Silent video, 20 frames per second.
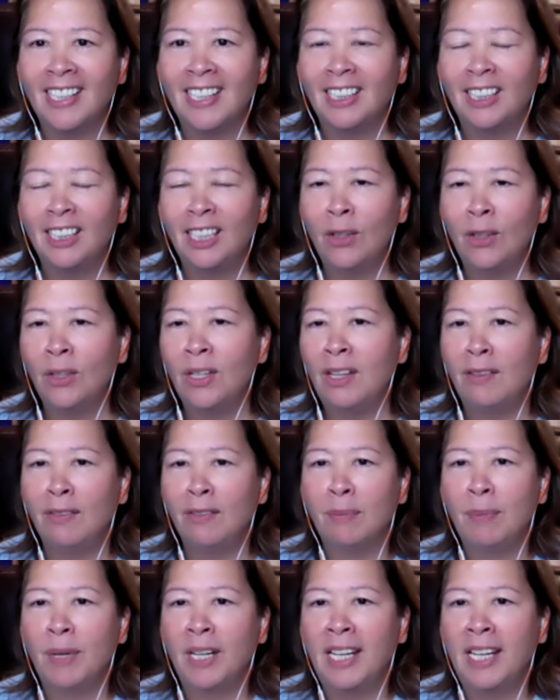they were,
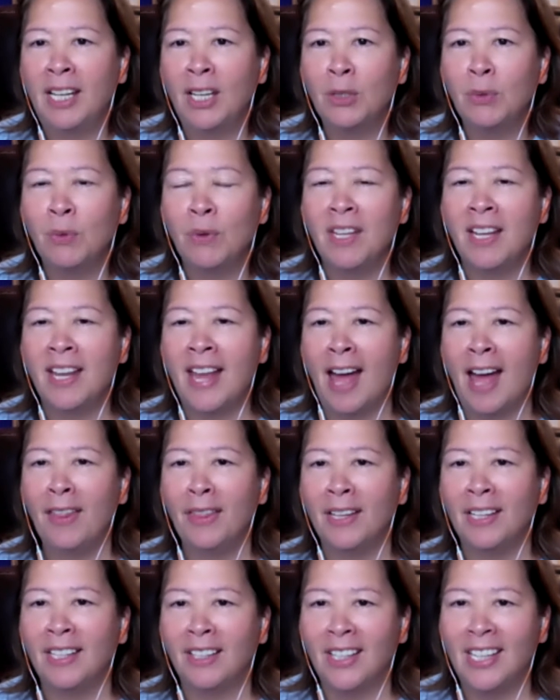everybody mm-hmm. else were the
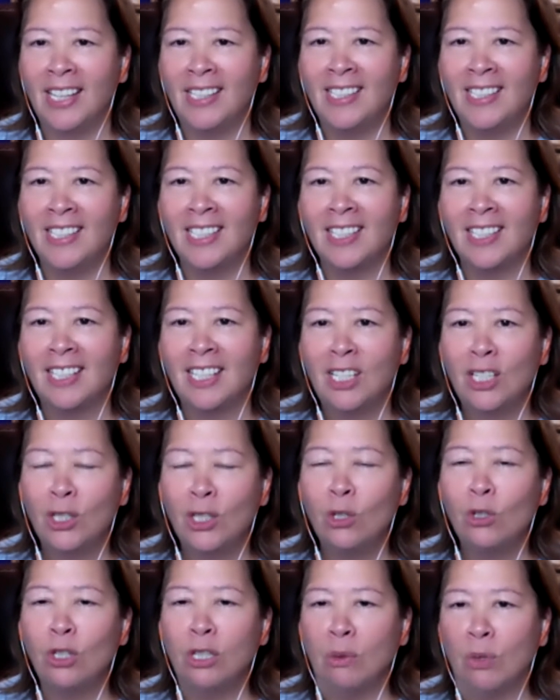catholic kids
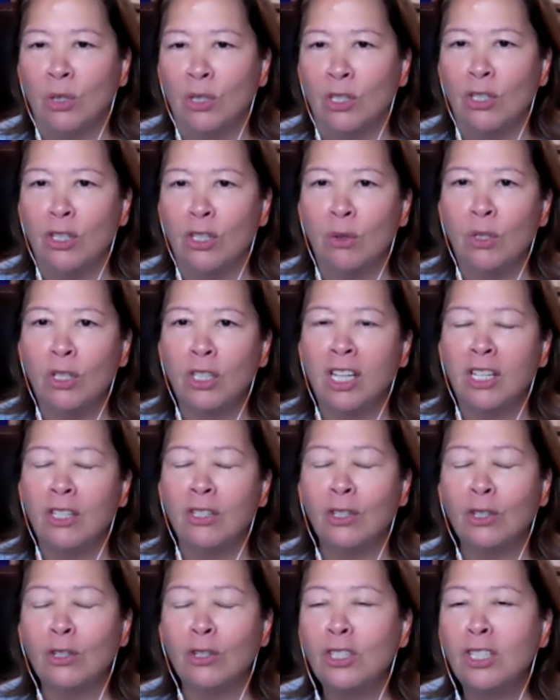so she was the mm-hmm. jewish kid
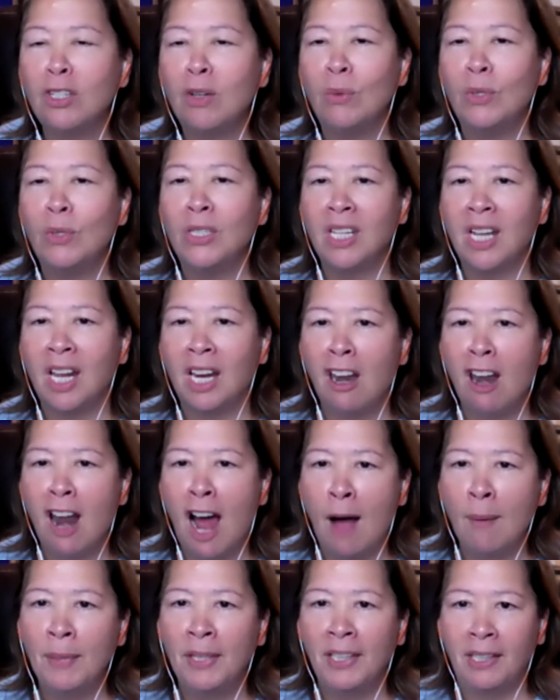so she was the
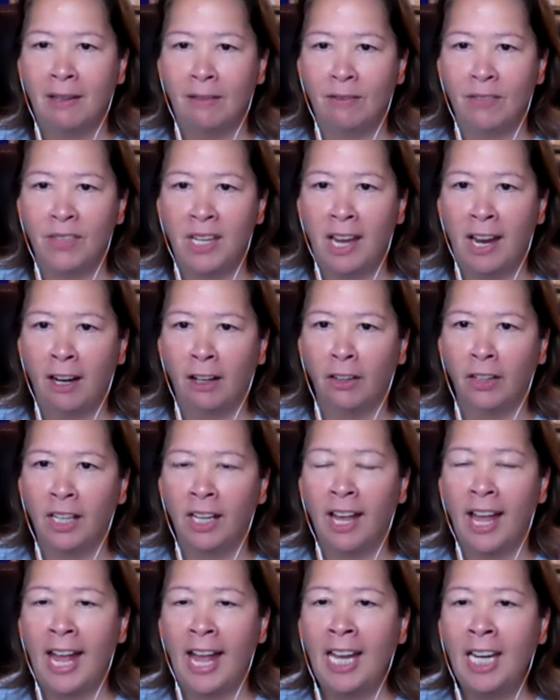anomaly of the
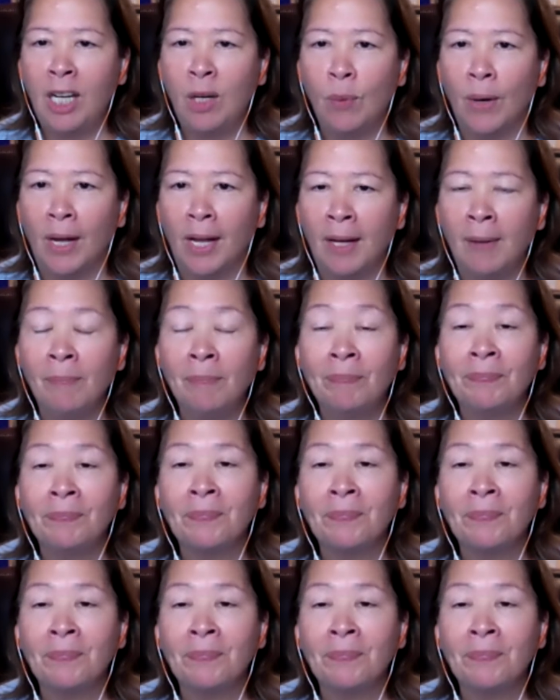area anyway mm.